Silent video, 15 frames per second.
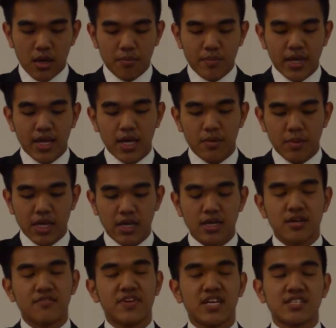becoming
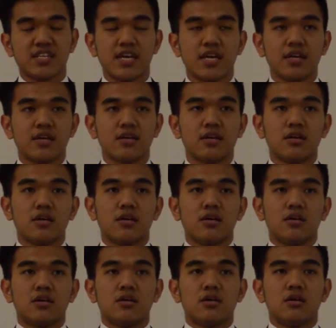a VSA
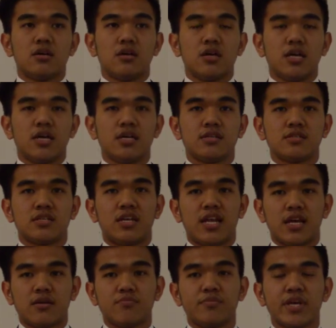is a
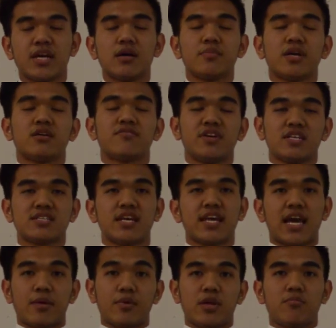becoming a VSA
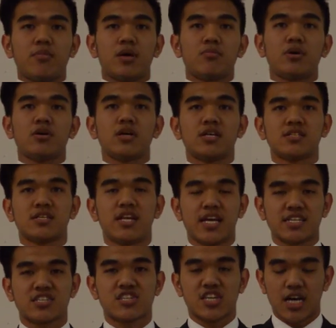cabinet member is the
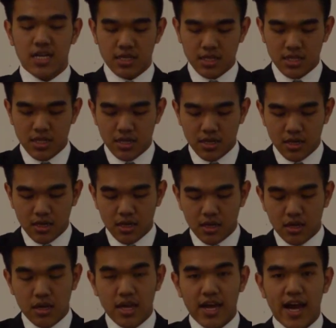next challenge
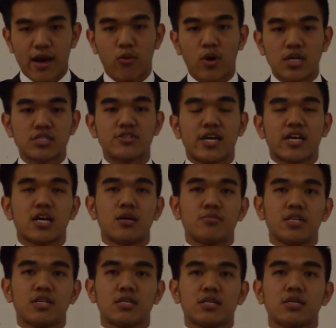I want to
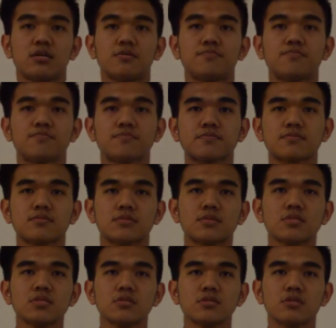accomplish
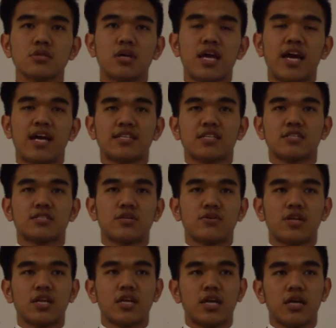as a
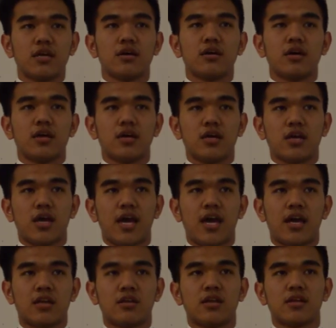student here
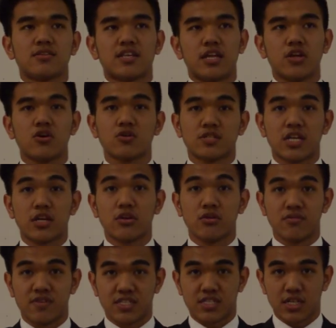at San Diego State
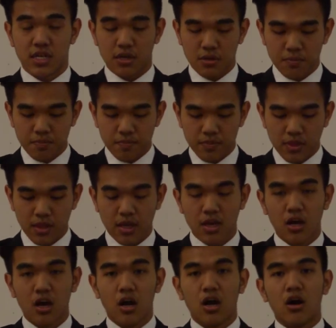University.
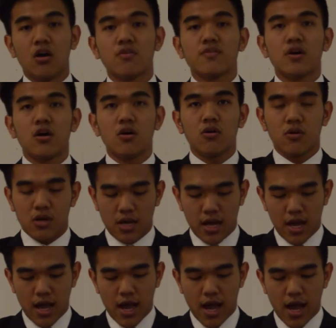Although
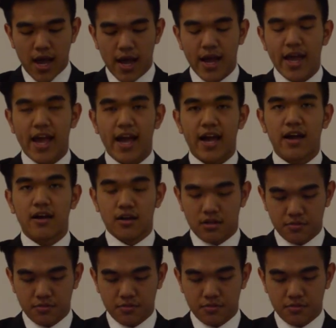I have